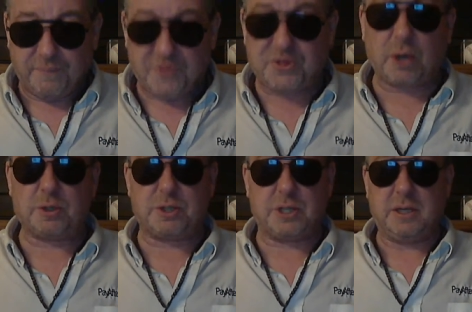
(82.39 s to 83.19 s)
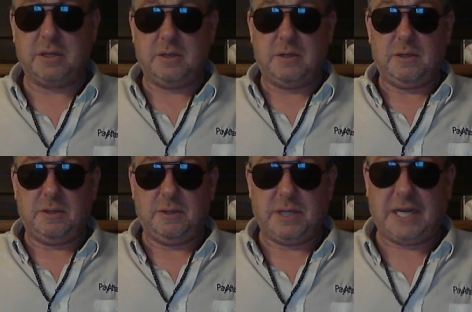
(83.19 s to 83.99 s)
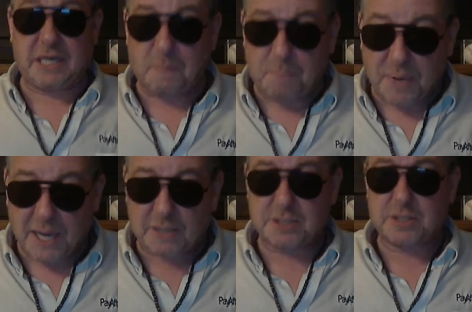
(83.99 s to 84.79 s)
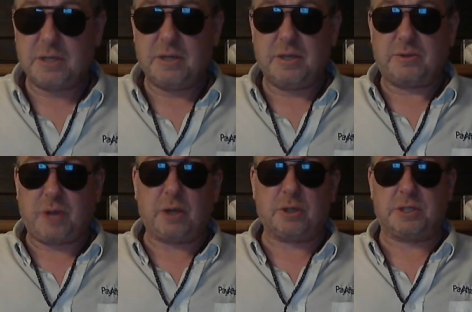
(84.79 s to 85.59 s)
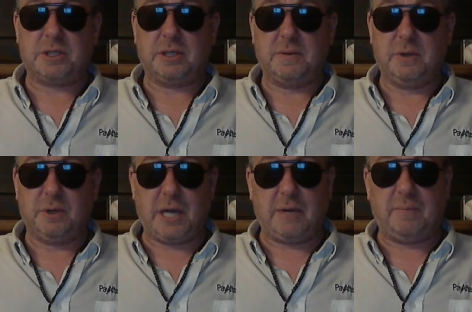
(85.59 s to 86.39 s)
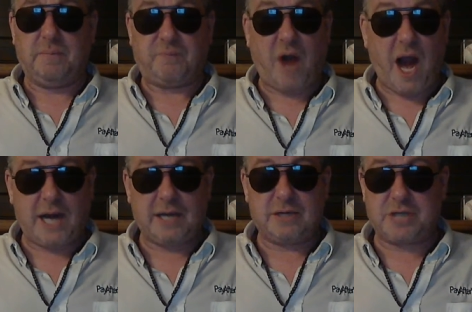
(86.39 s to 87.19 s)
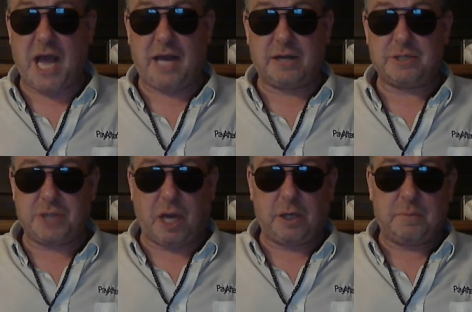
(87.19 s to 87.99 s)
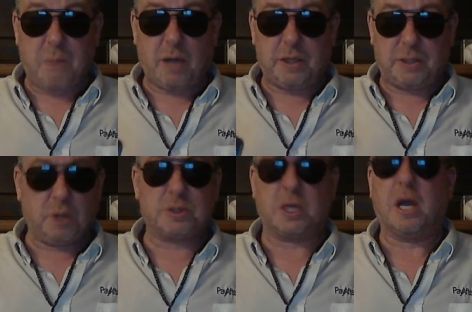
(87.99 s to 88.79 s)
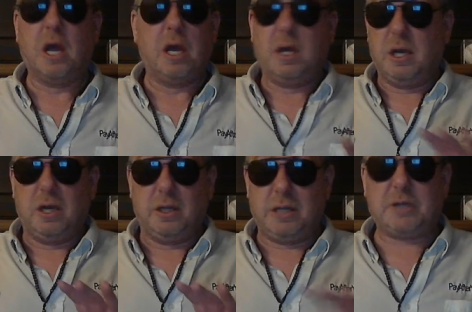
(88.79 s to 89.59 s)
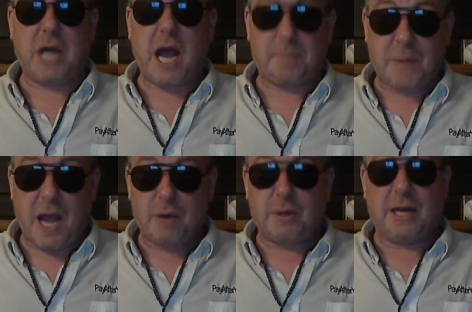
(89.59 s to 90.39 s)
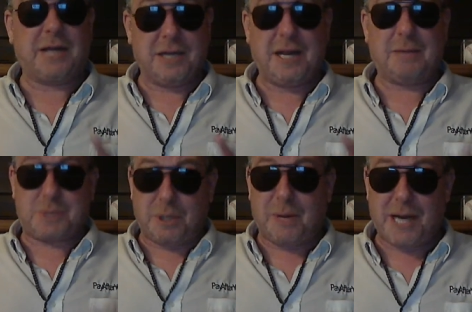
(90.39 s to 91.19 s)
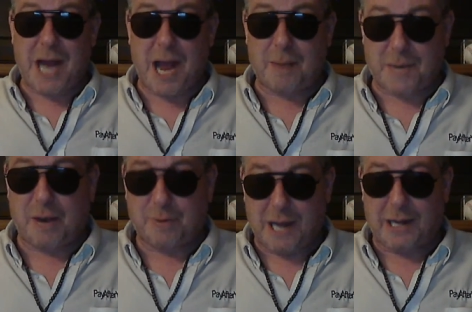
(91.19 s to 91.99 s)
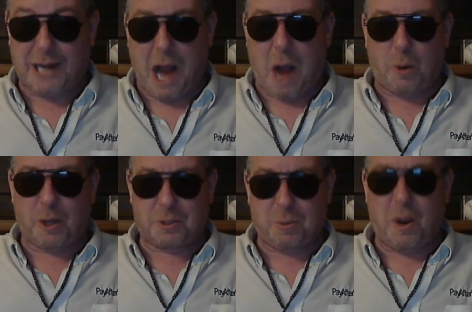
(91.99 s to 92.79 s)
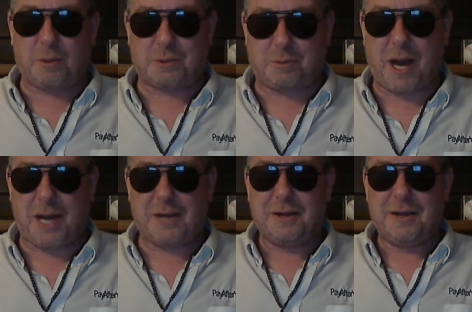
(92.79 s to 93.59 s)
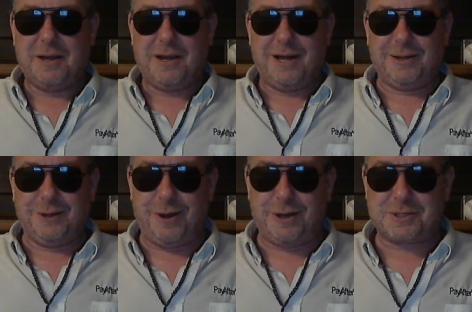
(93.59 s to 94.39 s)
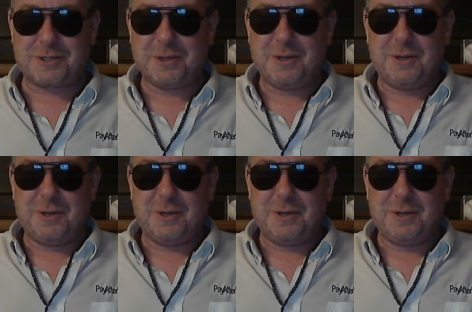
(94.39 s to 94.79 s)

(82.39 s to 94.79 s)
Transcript: for Thursday to get the picks Thursday. You get them Friday. Saturday, Sunday, Monday, Tuesday. Unless I opt out, and I did have somebody opt out. I, I won 12 straight, a loss